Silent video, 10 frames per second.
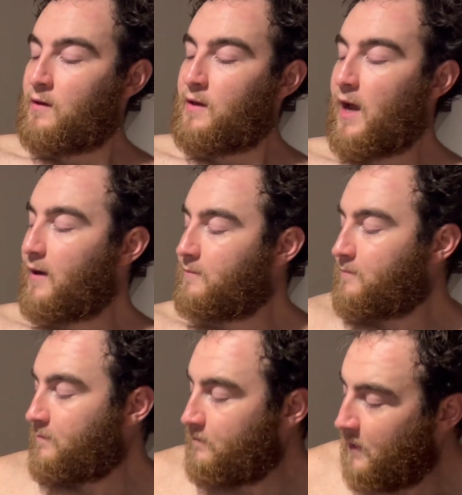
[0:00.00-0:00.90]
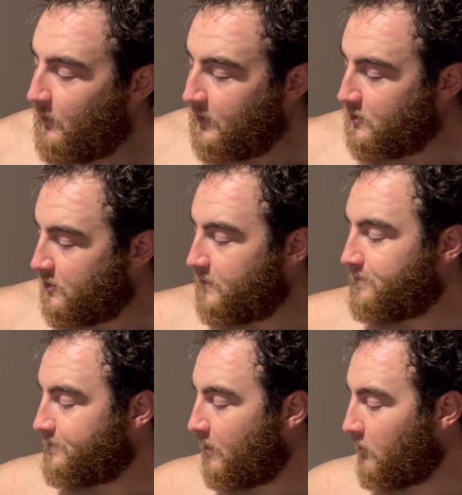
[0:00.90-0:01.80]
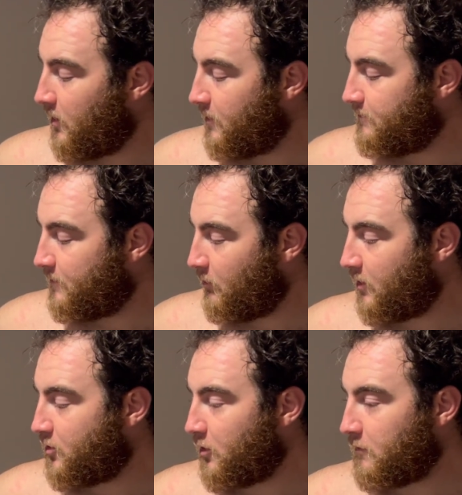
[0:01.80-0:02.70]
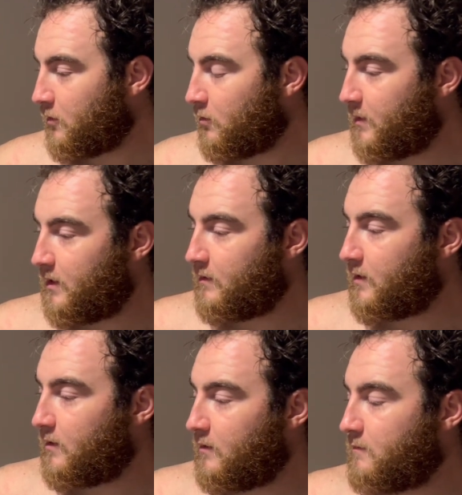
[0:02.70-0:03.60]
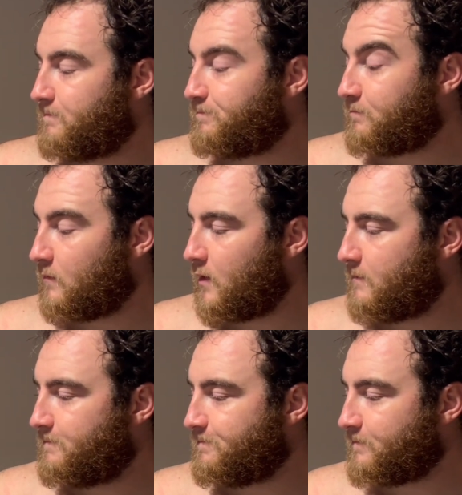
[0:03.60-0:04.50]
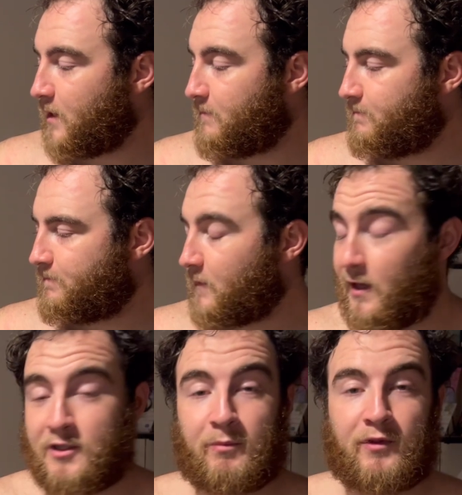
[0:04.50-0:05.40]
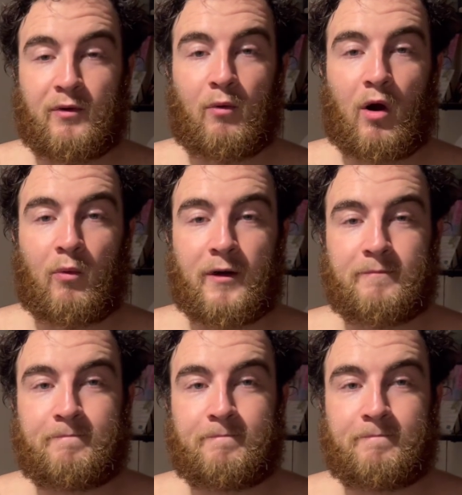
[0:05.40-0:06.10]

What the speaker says: yeah, anyways, I'm gonna chill for a little bit, and then I'll catch up with you at walk 1.